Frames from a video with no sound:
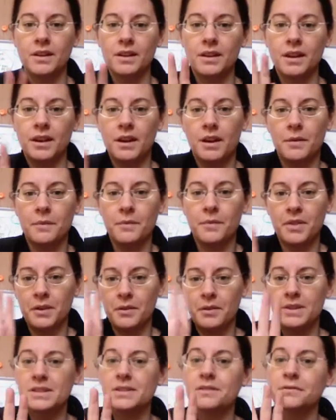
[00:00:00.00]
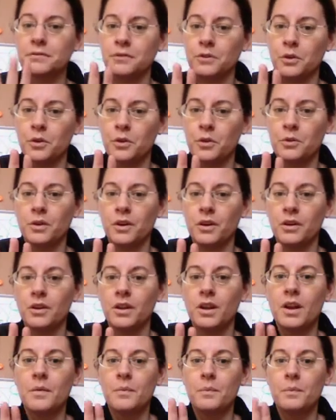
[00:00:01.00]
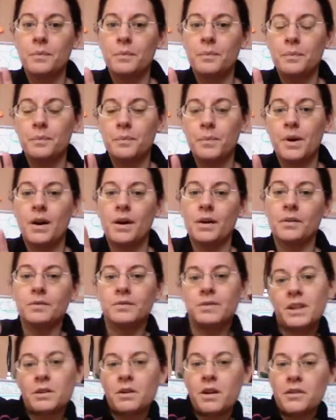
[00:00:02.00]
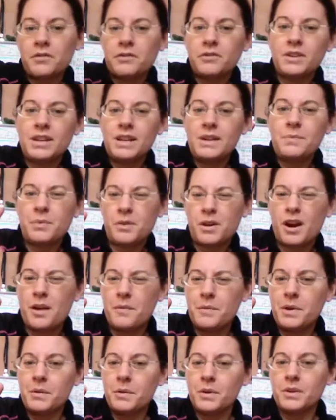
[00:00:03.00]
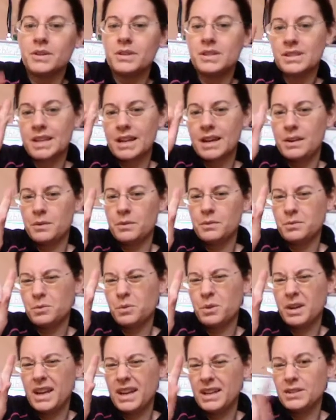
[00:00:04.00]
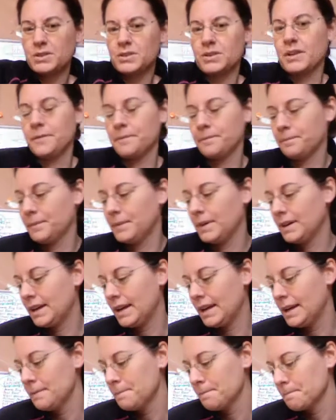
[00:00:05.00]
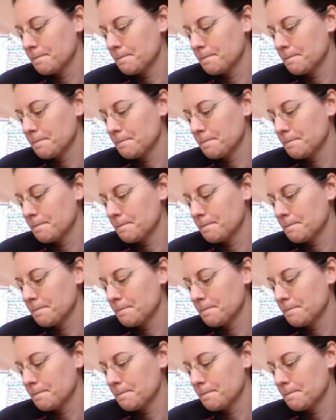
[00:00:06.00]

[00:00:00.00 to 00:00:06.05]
There is a fourth one, but there are three primary ones and one extra. Okay.